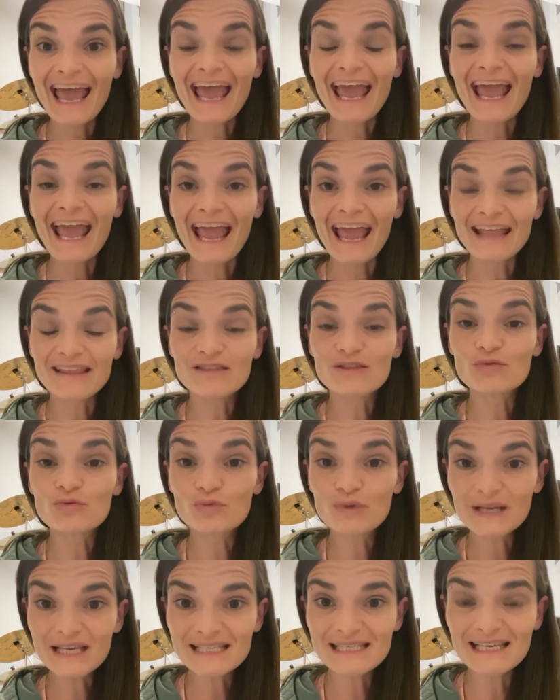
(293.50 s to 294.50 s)
And the
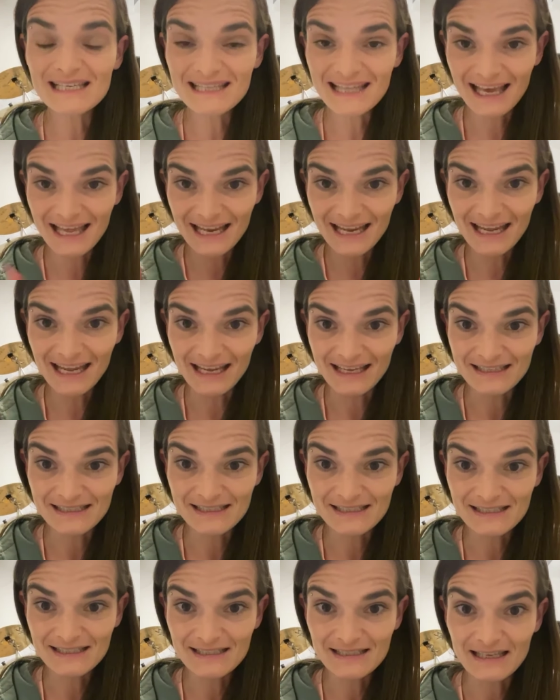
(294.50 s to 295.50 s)
reason that
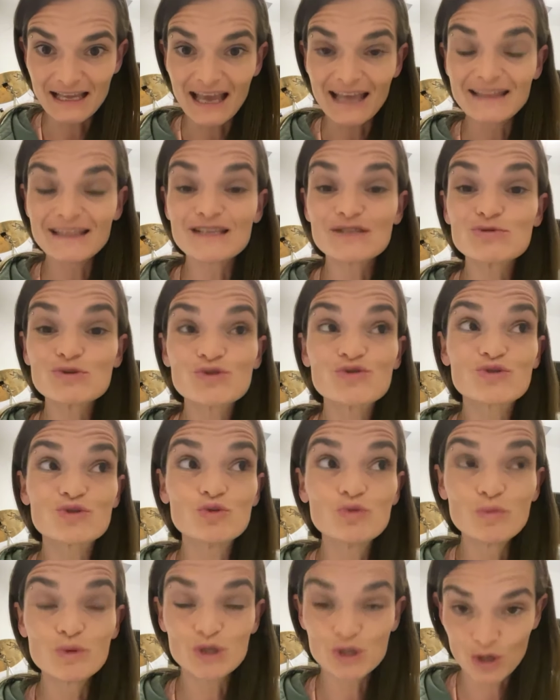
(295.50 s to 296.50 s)
is, and this was
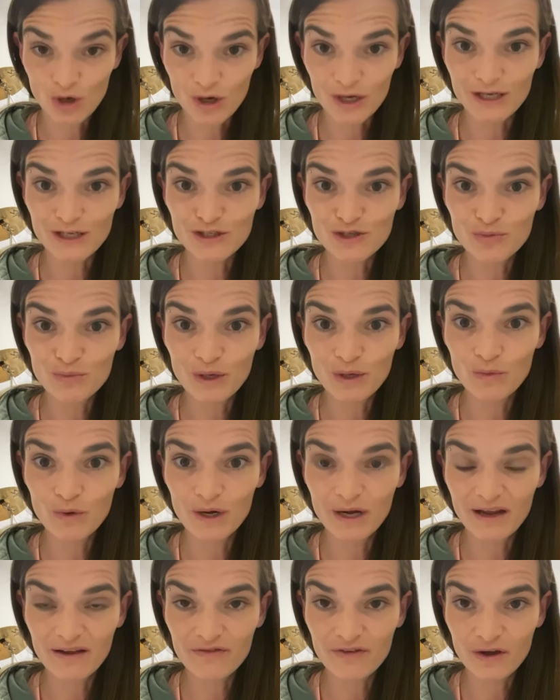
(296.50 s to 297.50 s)
super shocking to me when
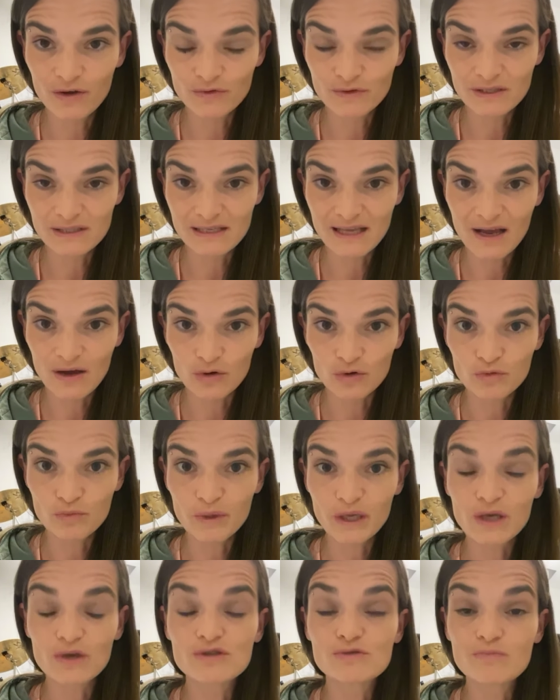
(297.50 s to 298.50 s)
I found this out,
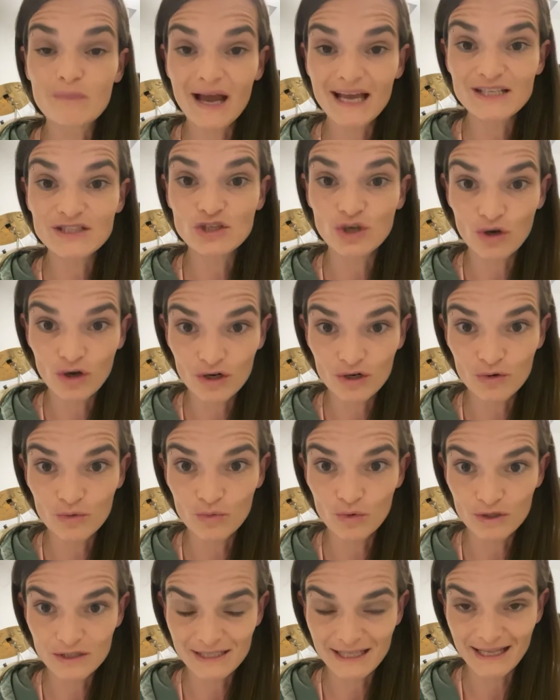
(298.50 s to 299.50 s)
because my daughter
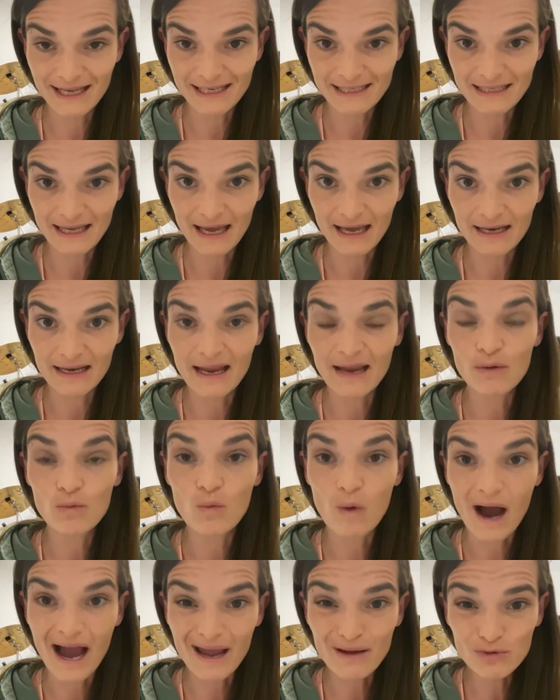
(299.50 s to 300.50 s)
was like that. And
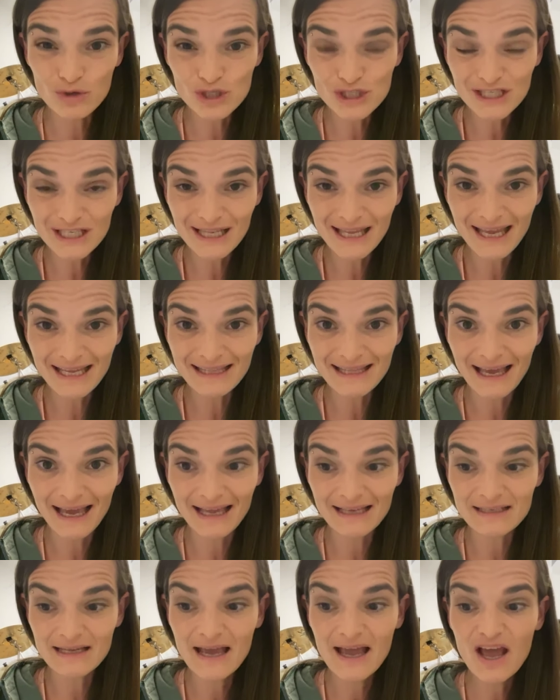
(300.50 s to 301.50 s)
why was she like
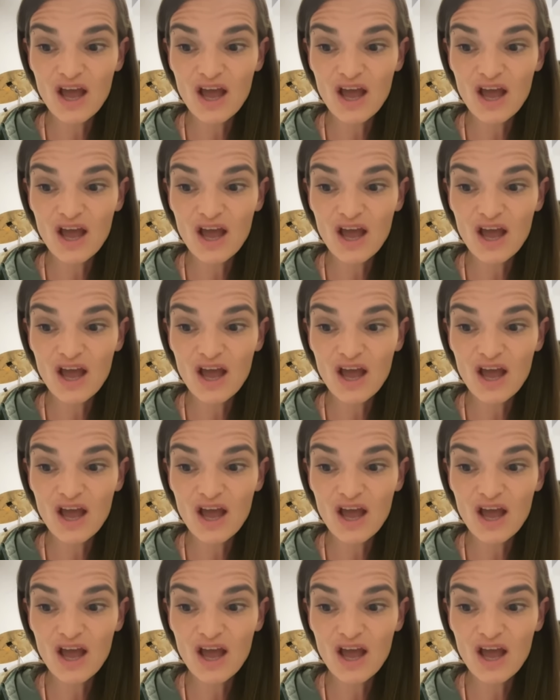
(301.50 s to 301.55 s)
that?